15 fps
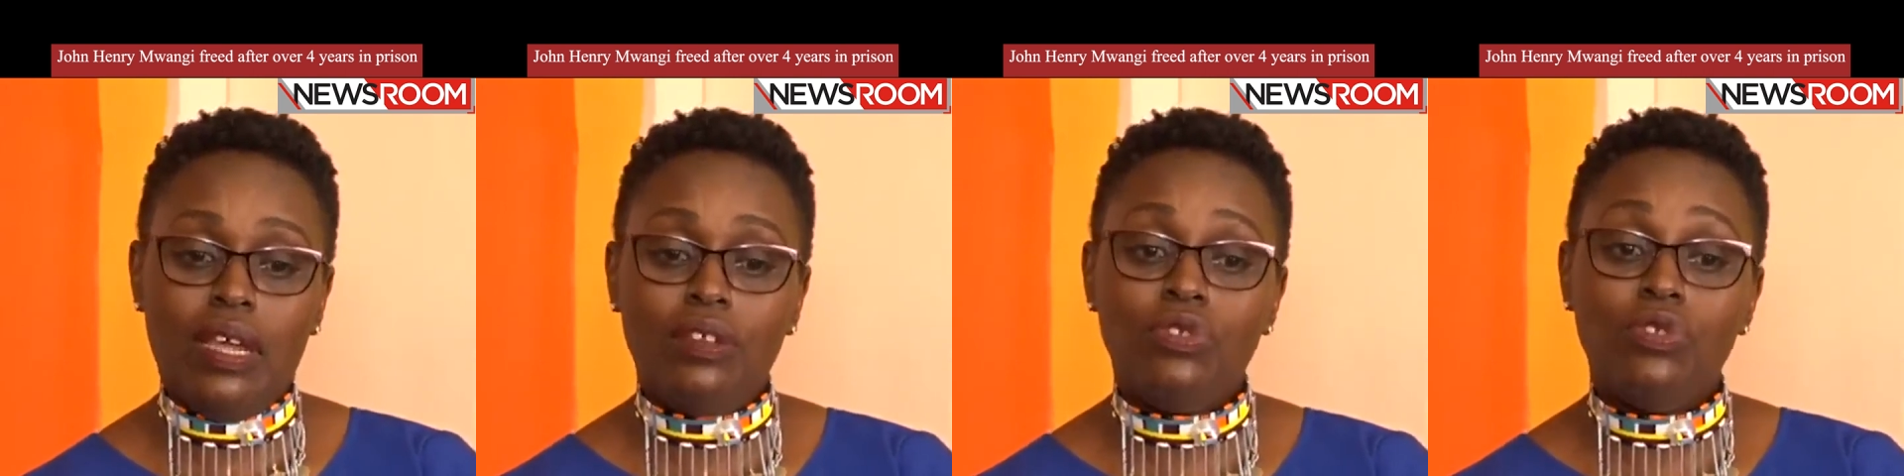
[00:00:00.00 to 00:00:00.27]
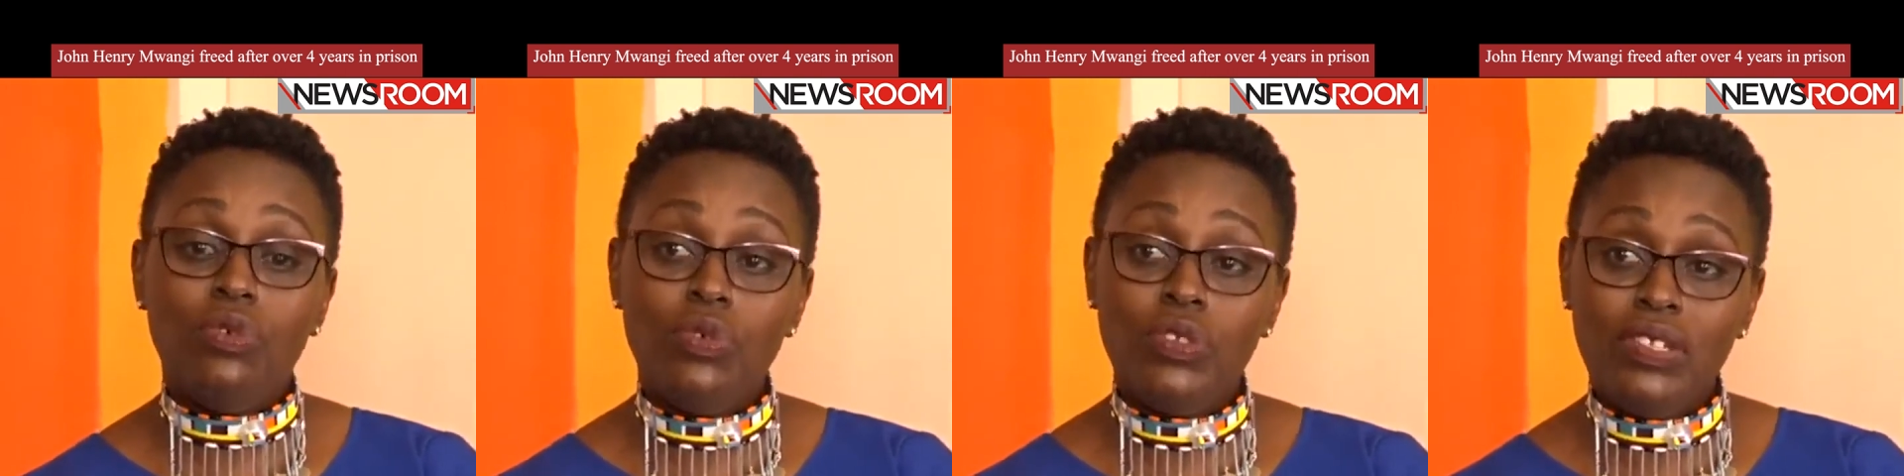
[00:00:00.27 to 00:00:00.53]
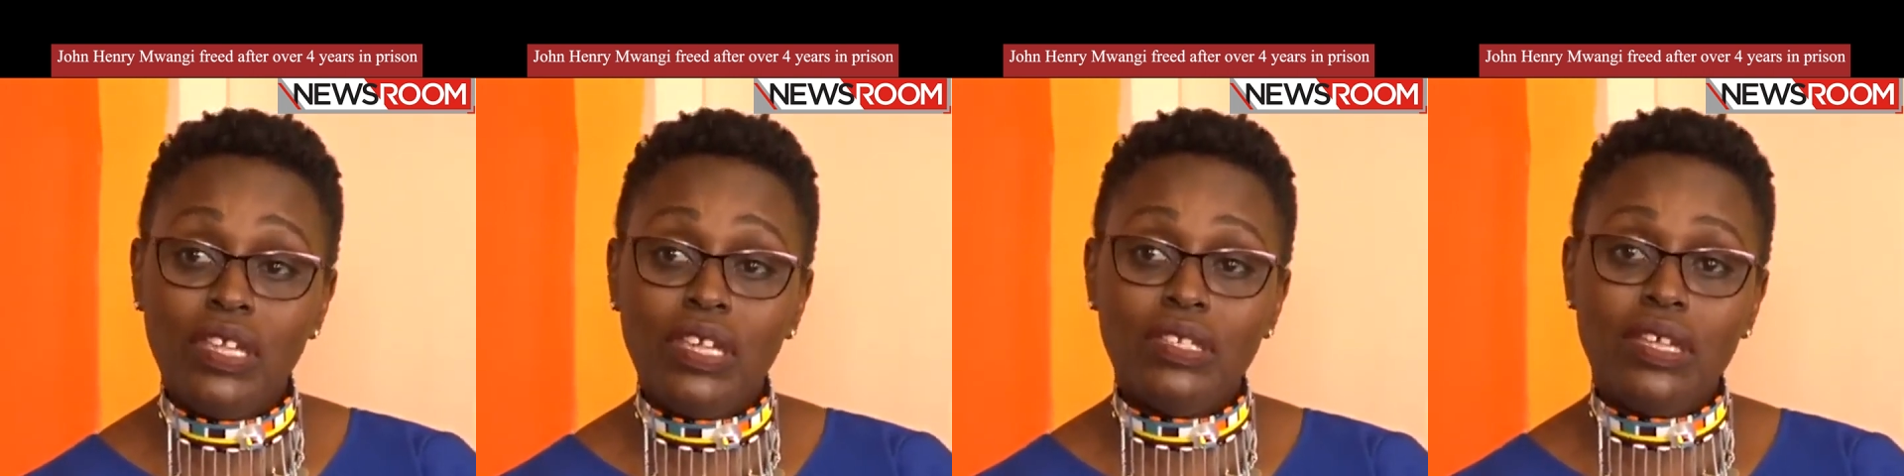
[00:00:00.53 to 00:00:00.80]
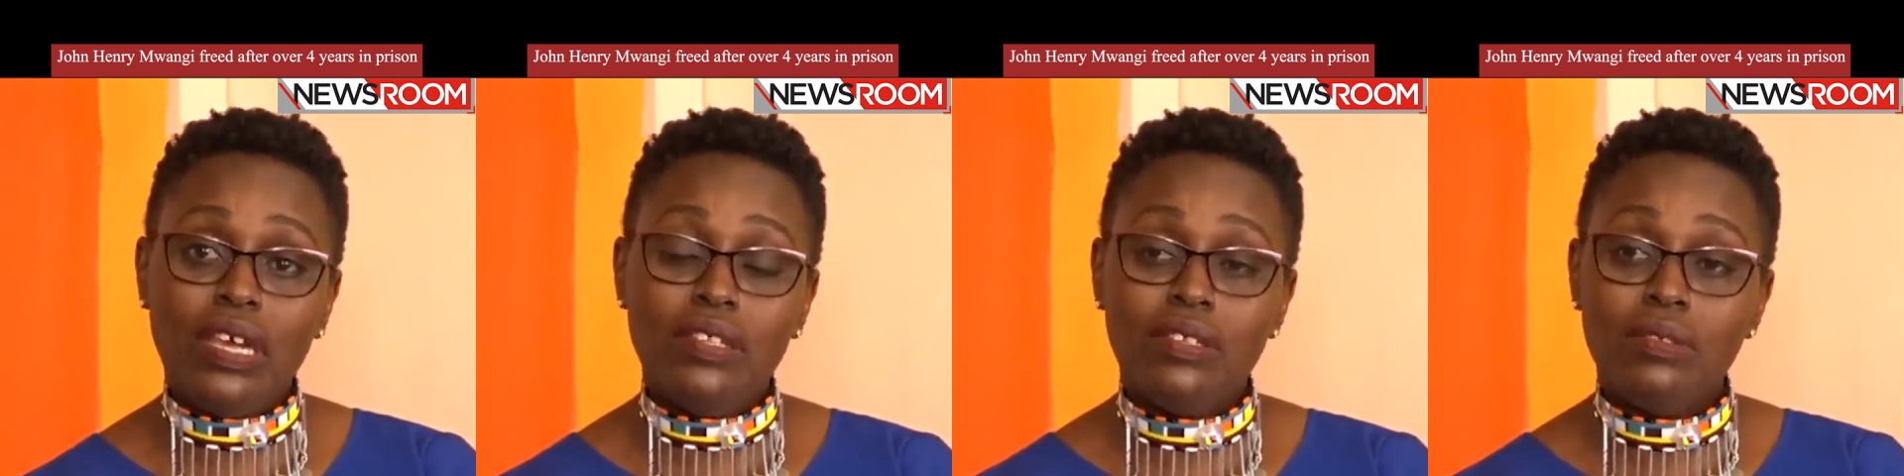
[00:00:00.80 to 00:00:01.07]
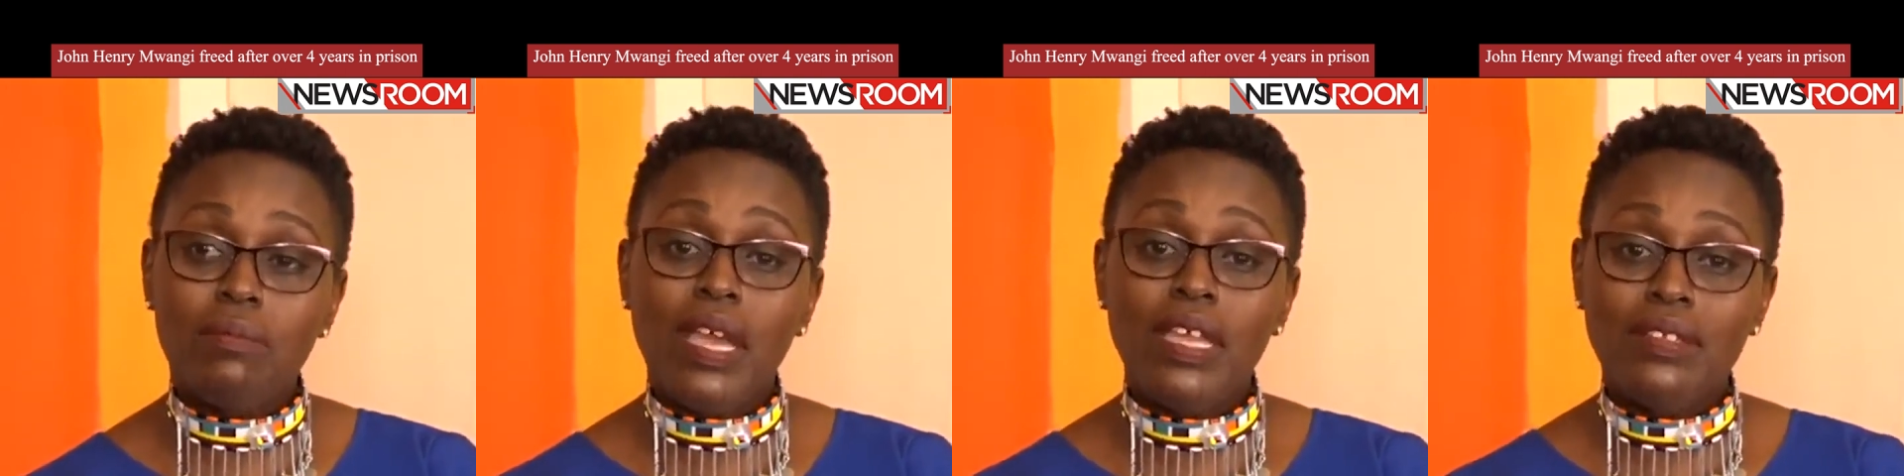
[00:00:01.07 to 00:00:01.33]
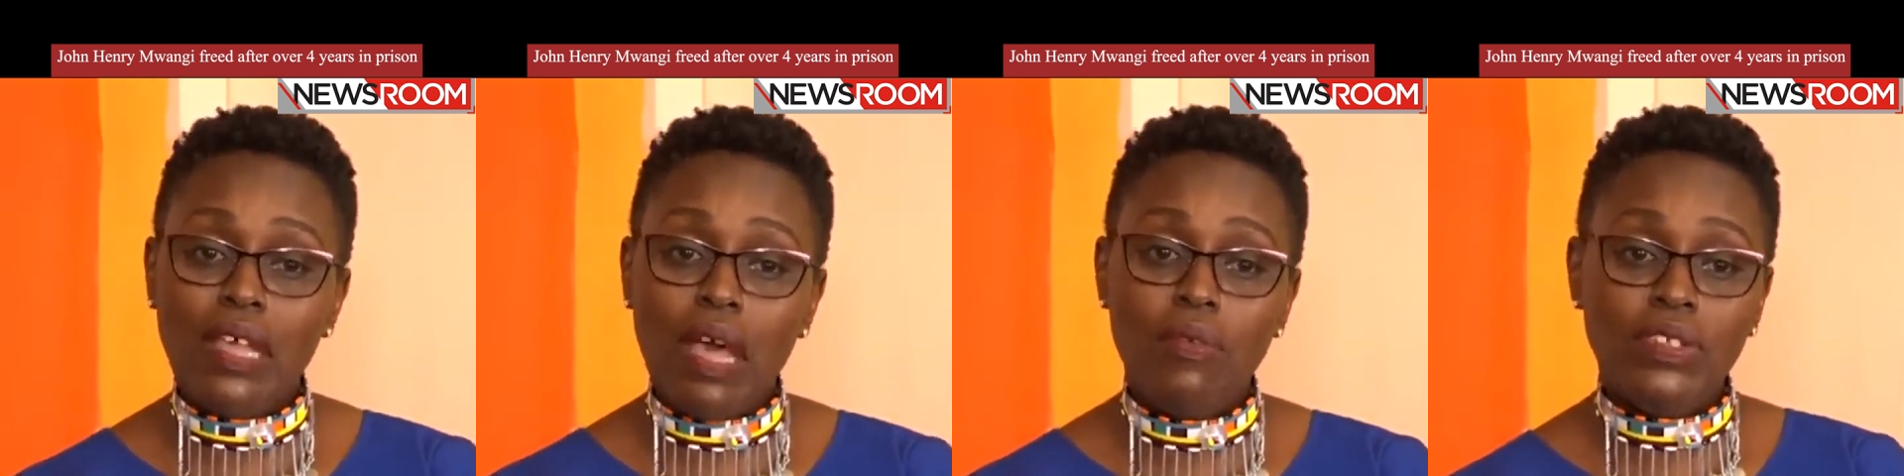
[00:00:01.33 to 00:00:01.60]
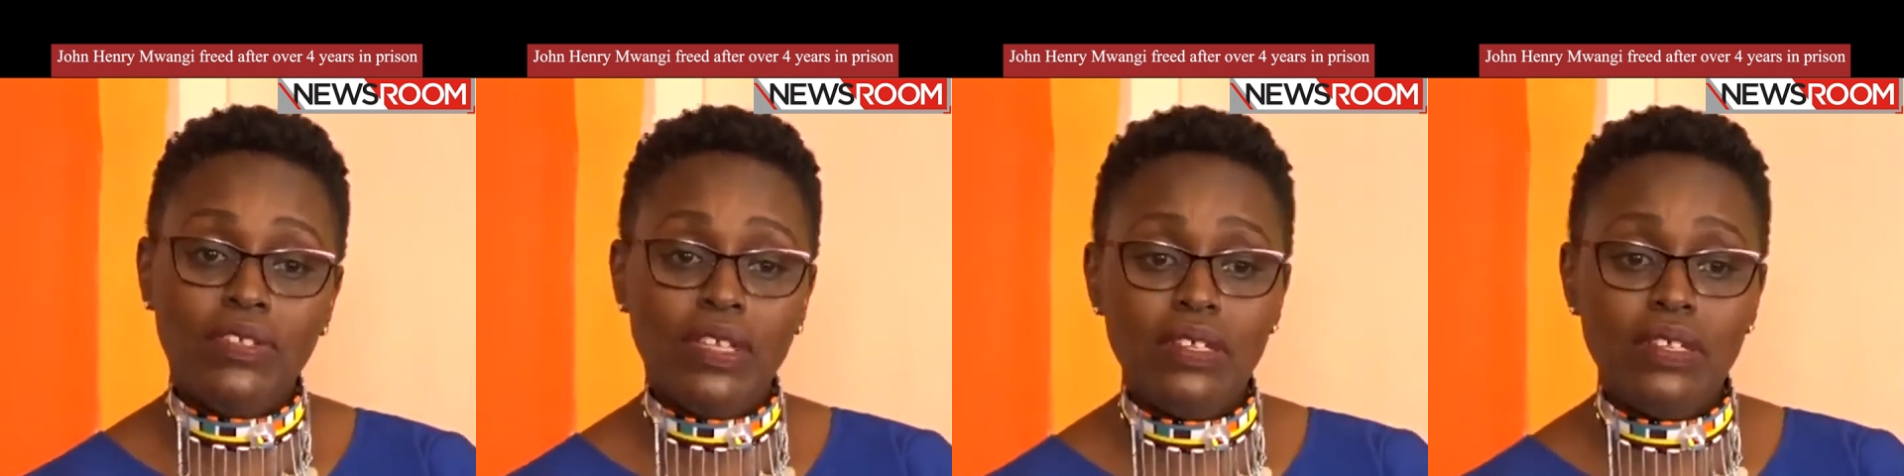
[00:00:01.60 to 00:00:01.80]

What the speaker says: And so we take turns. Our